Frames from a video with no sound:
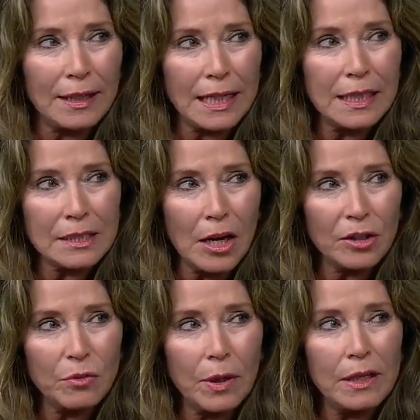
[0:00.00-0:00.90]
And I got
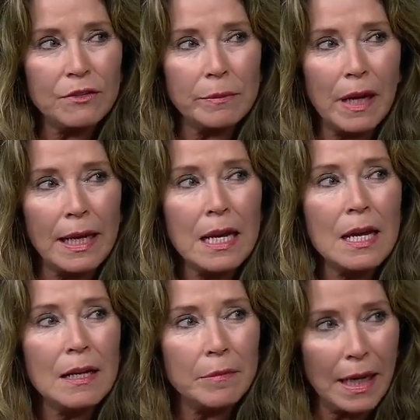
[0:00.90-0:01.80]
tired of waiting for my,
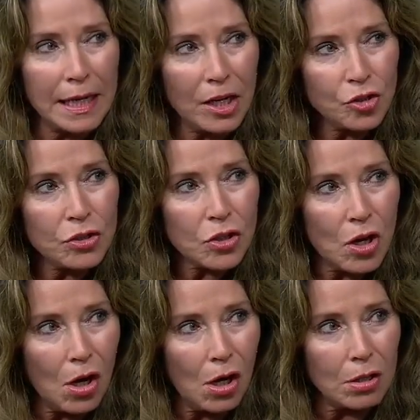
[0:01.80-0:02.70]
my agent to
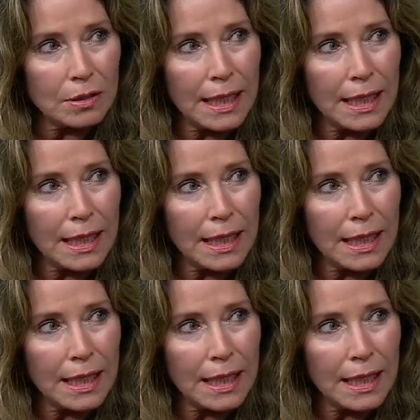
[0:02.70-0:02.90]
call.